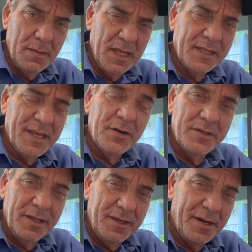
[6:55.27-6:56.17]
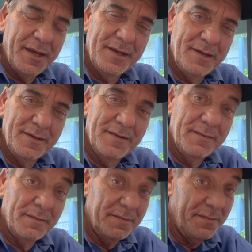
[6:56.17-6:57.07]
Less energy than hate.
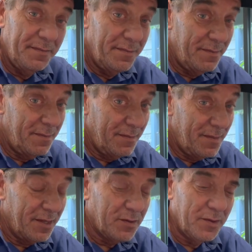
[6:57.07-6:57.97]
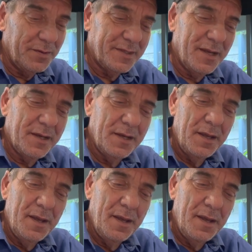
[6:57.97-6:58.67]
That's what he was saying.